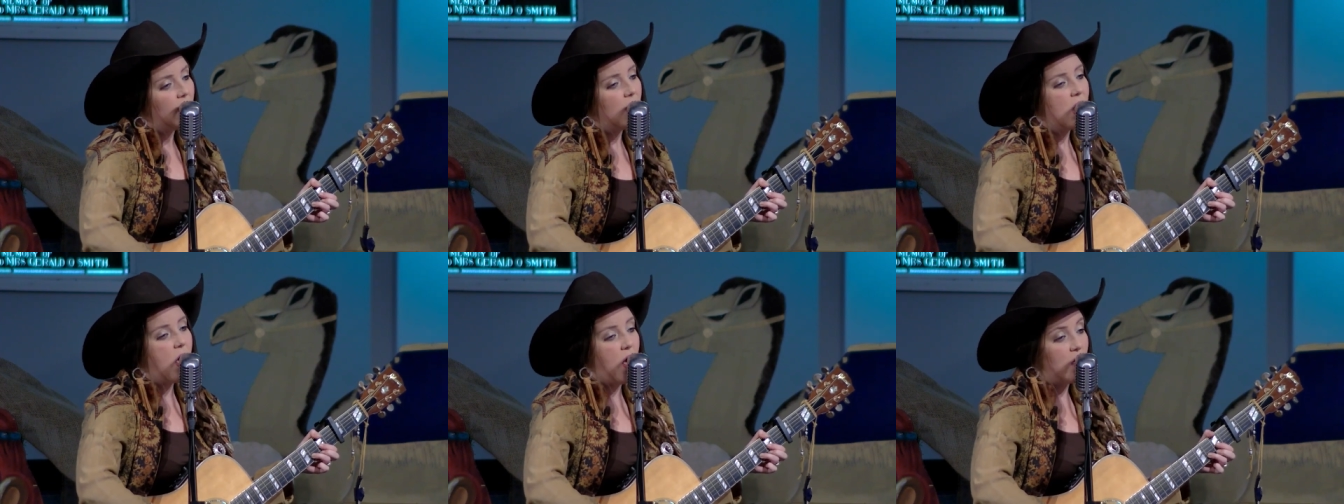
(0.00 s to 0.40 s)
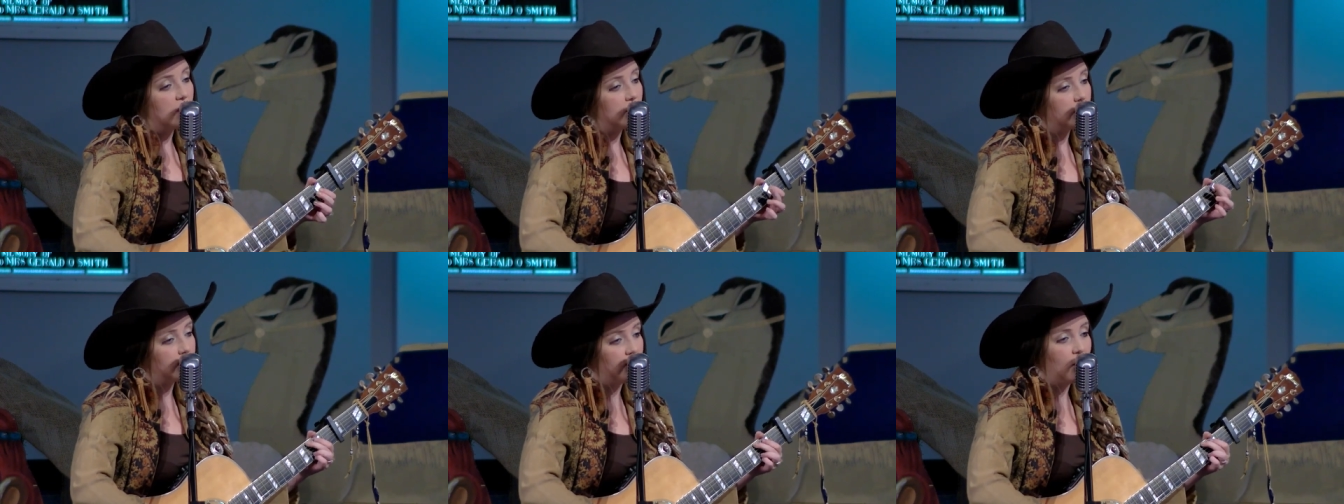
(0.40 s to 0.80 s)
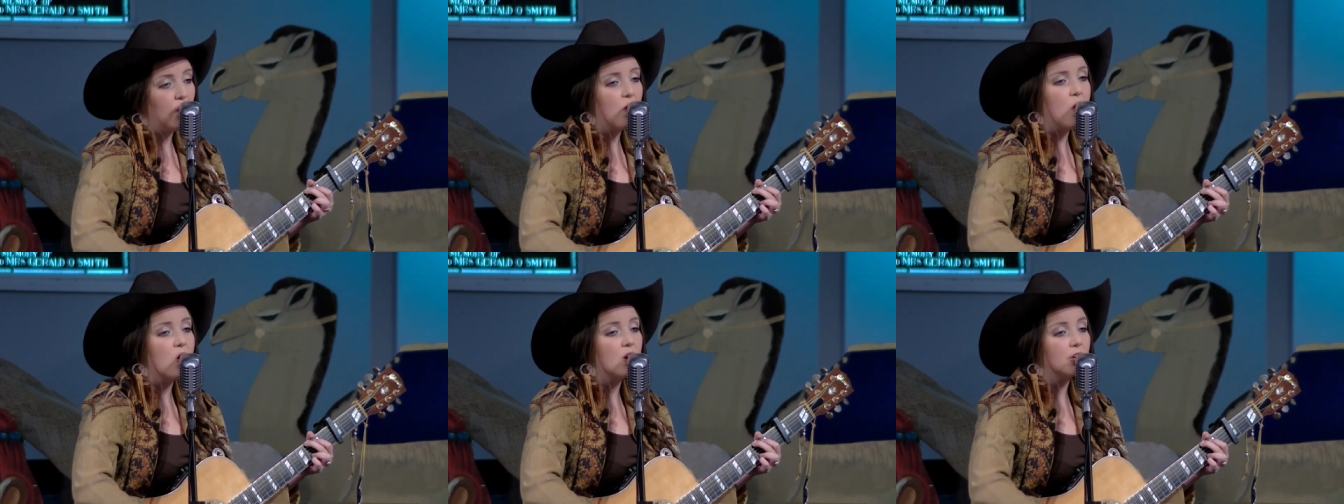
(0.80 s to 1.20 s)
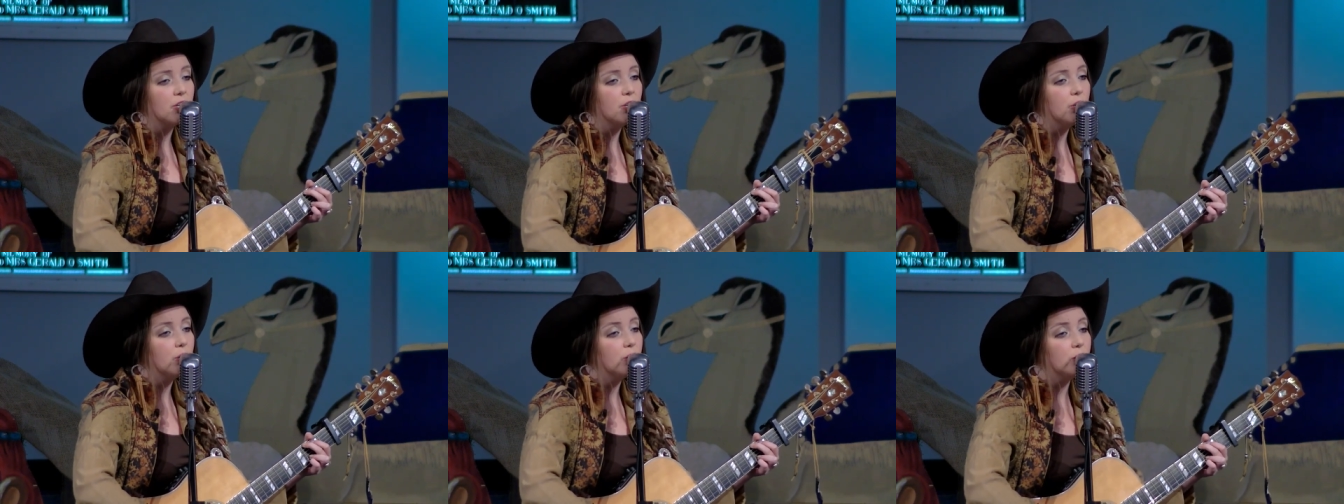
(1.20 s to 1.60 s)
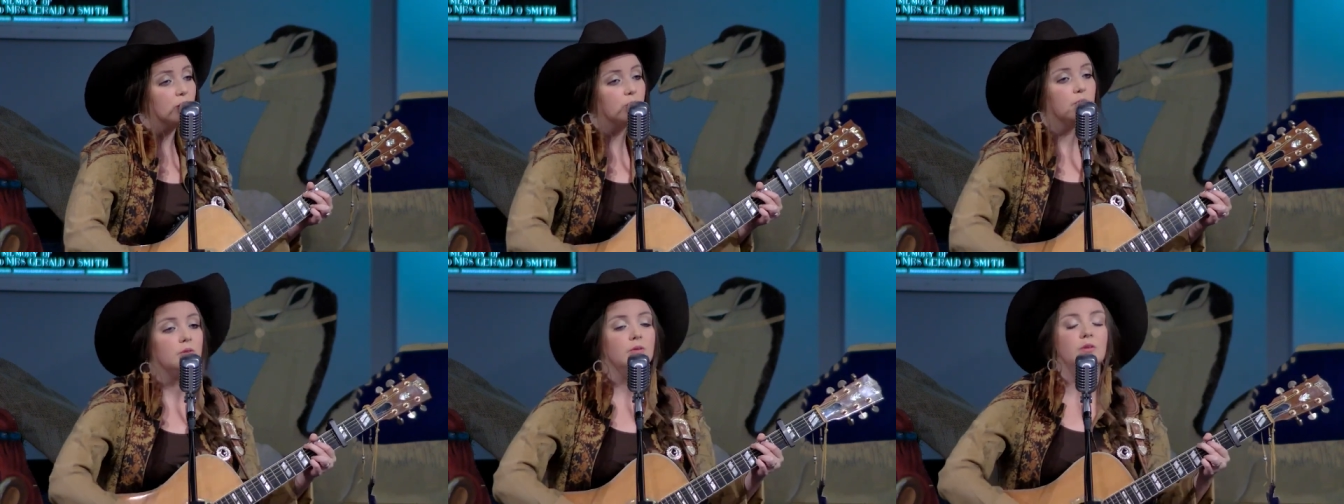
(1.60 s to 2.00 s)
long for
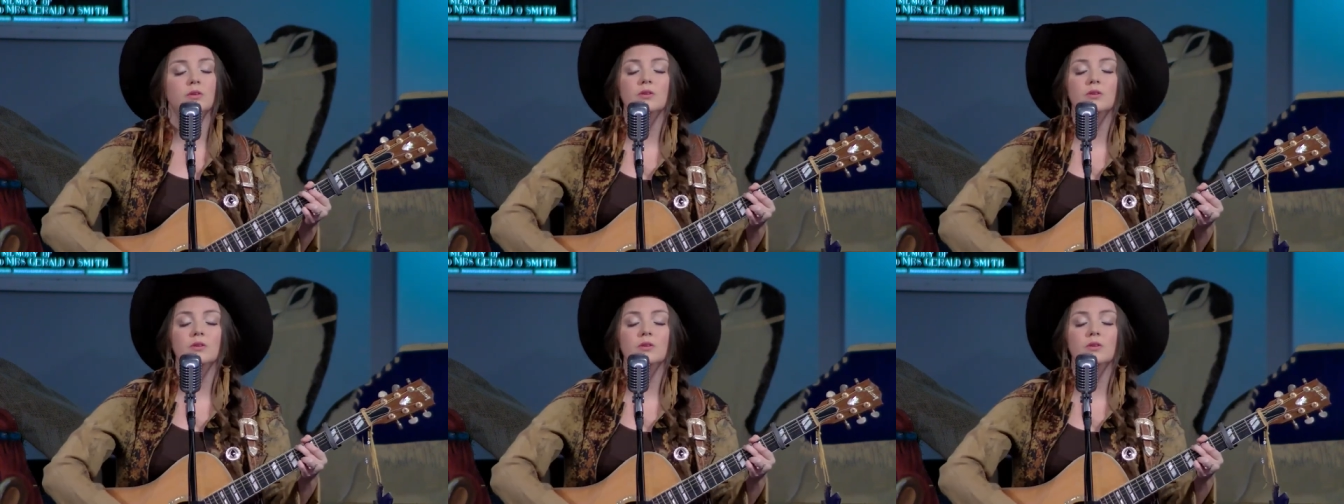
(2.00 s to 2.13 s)
you.